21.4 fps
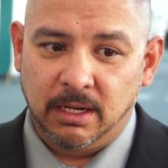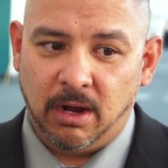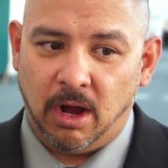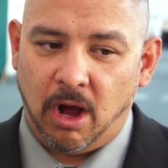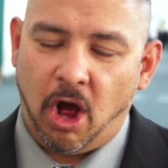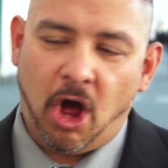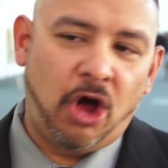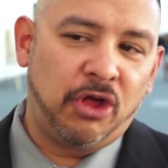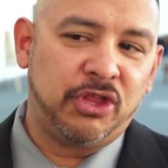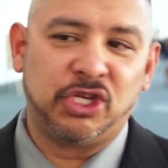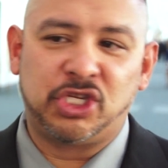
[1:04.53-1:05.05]

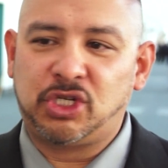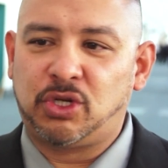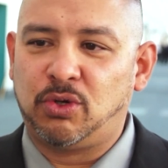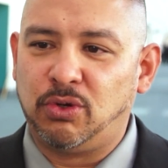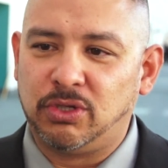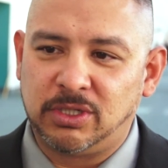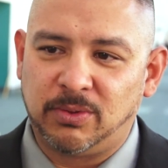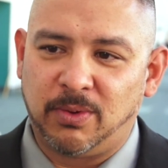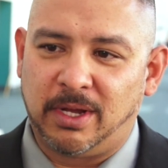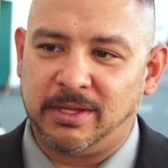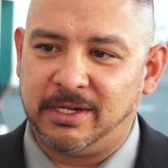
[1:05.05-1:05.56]
all the
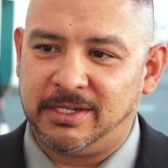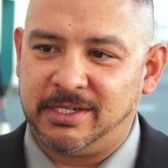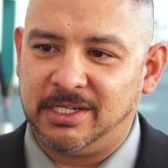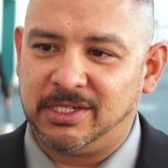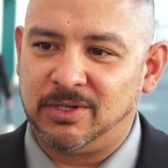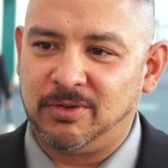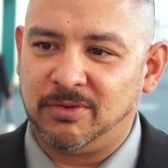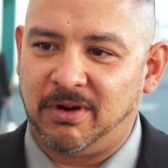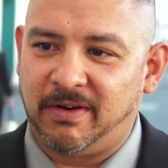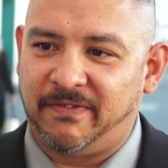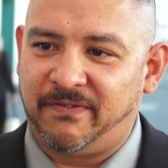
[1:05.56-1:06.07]
schools around the
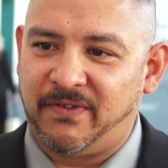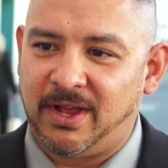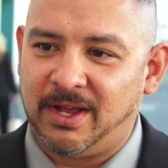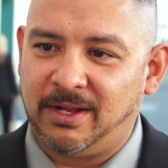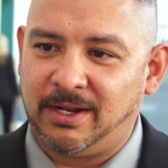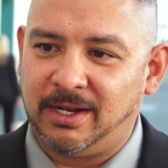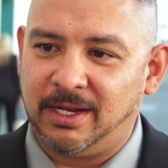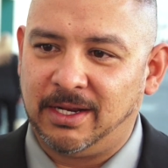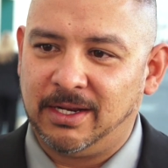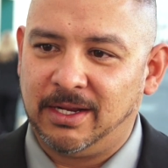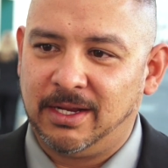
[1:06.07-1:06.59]
district were
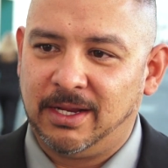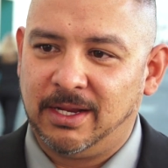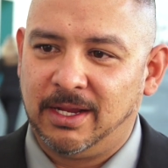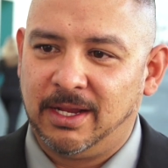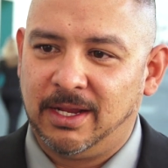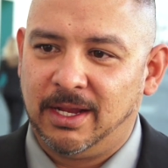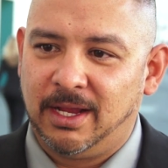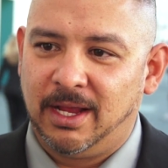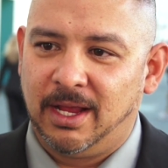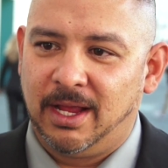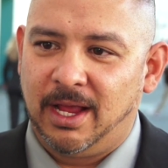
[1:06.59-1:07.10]
failing.
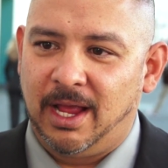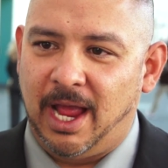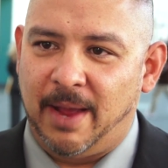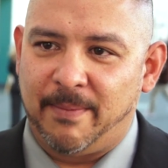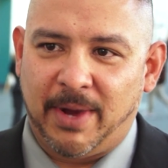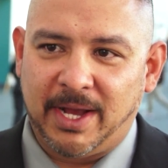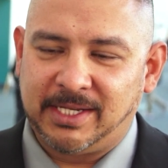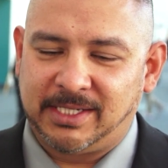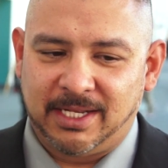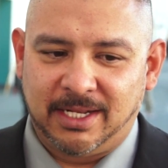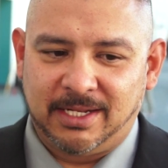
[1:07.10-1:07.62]
And
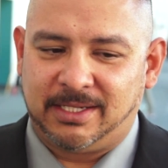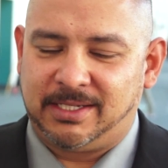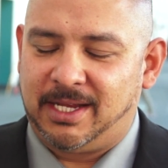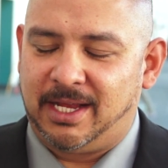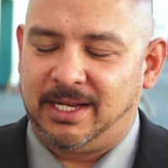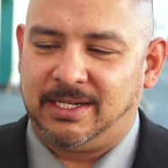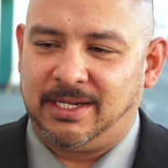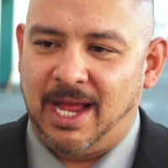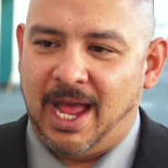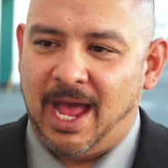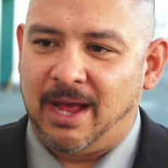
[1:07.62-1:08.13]
my son
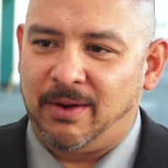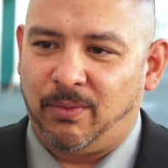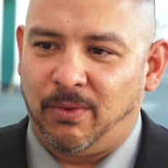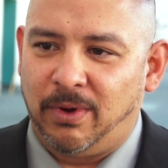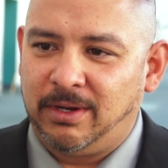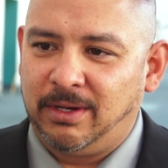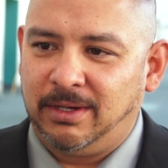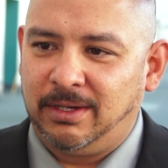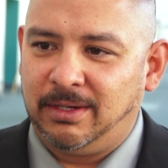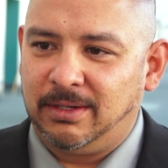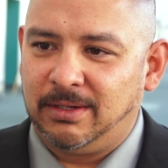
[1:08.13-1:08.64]
said, "Dad, what
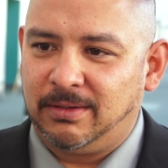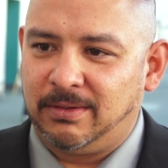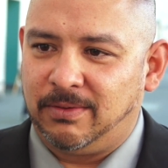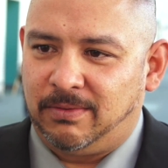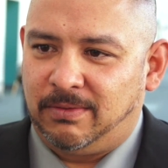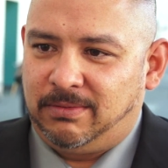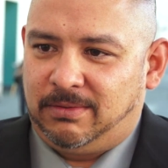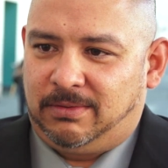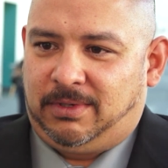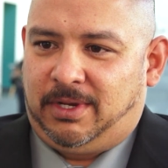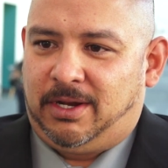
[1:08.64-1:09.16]

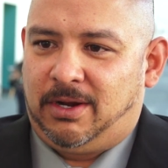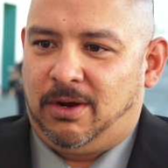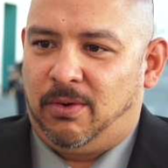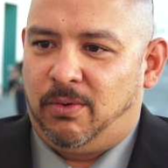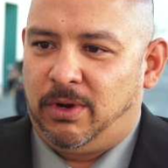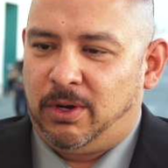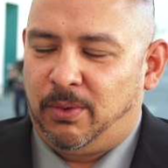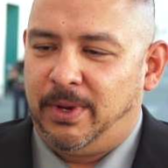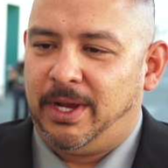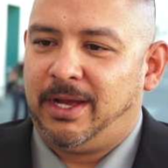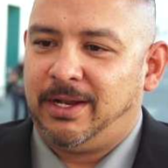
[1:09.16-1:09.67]

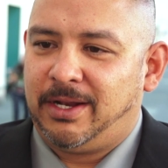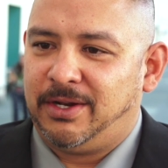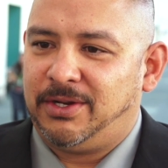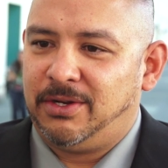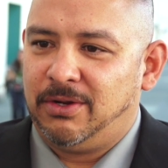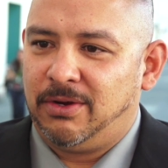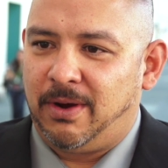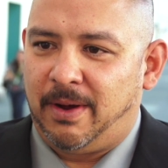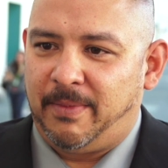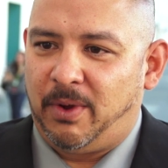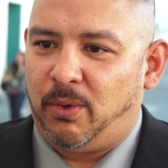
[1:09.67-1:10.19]
are we gonna
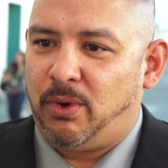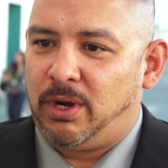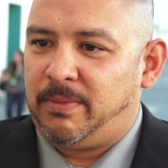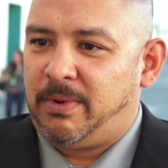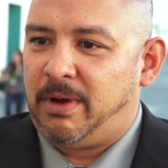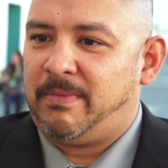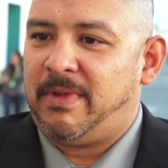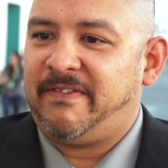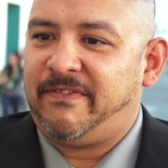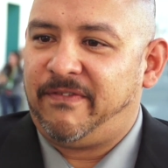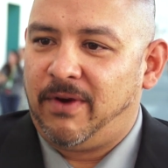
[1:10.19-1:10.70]
do? I mean, what
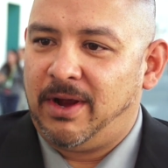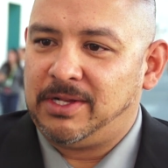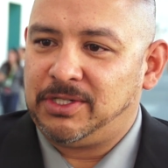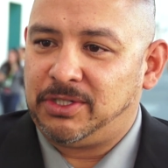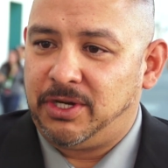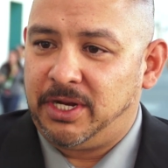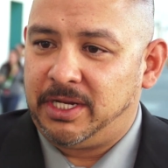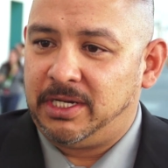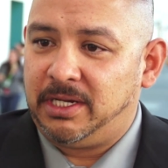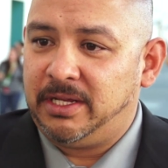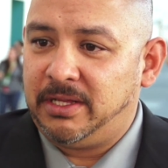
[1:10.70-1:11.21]
about my friends? Are
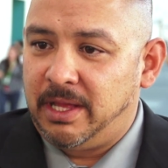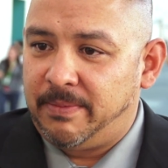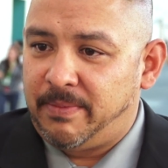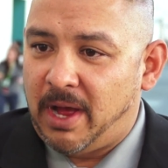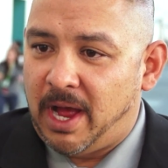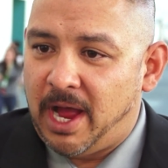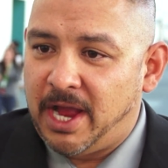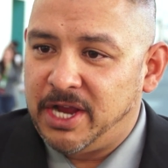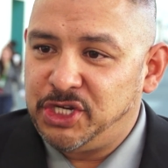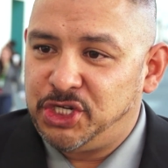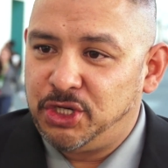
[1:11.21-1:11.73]
you gonna leave them
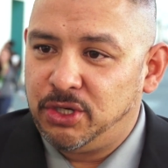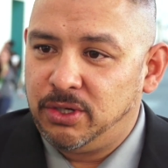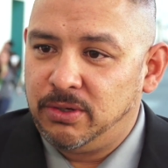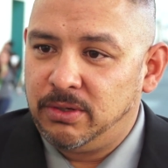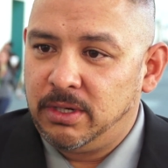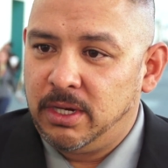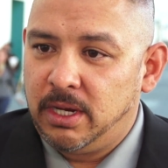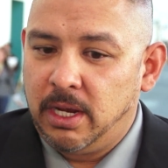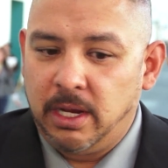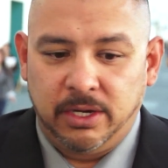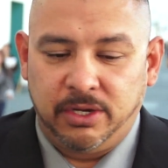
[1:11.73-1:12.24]
behind too?"
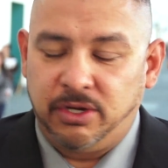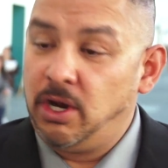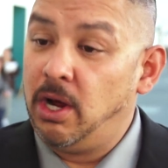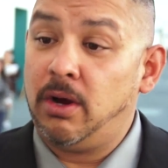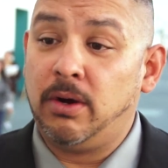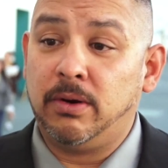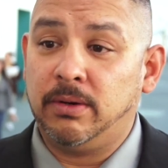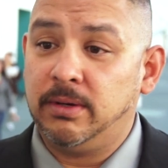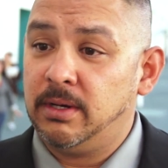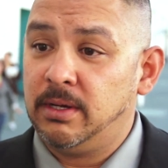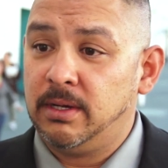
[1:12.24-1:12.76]

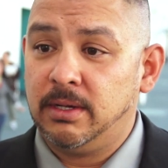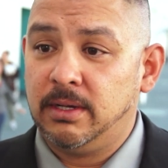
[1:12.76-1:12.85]
No.